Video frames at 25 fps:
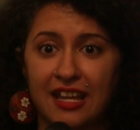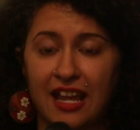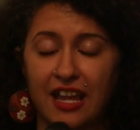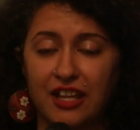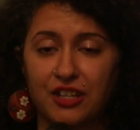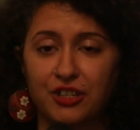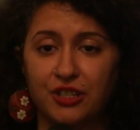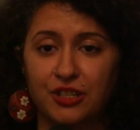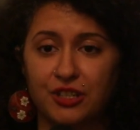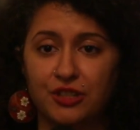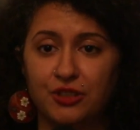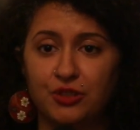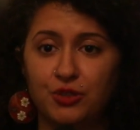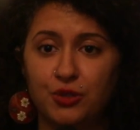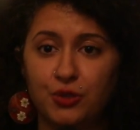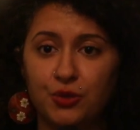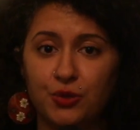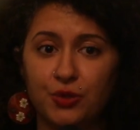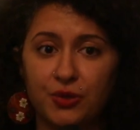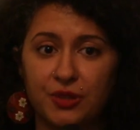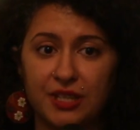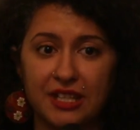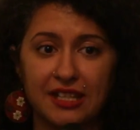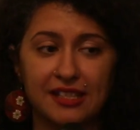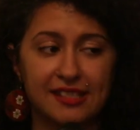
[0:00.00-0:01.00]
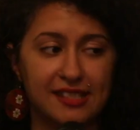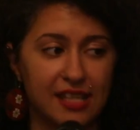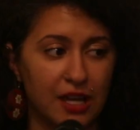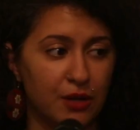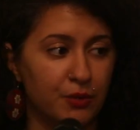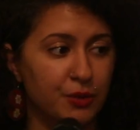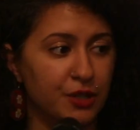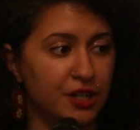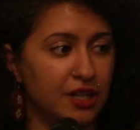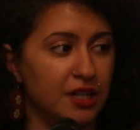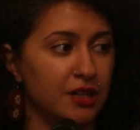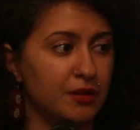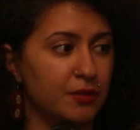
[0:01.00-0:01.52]
I couldn't do things that
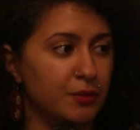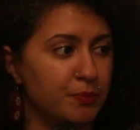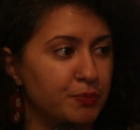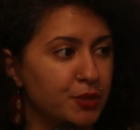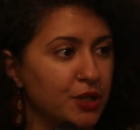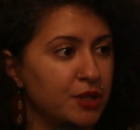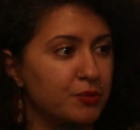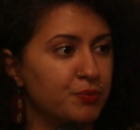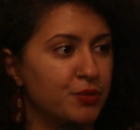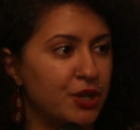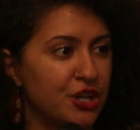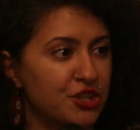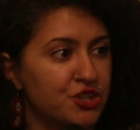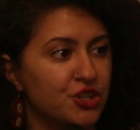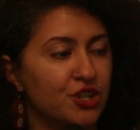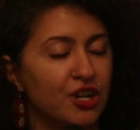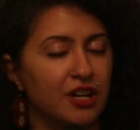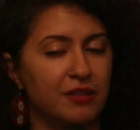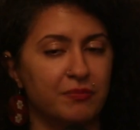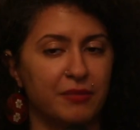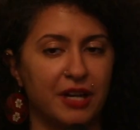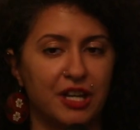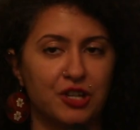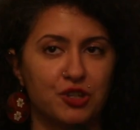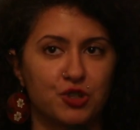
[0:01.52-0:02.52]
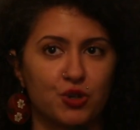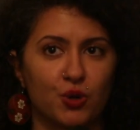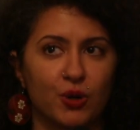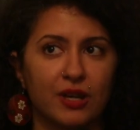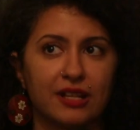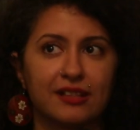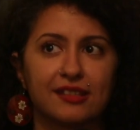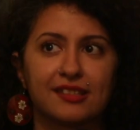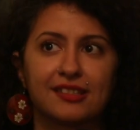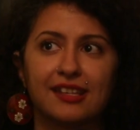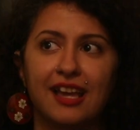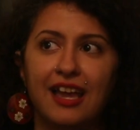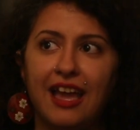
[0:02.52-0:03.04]
put pressure on my
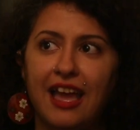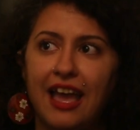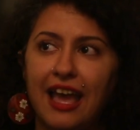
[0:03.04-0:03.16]
joints.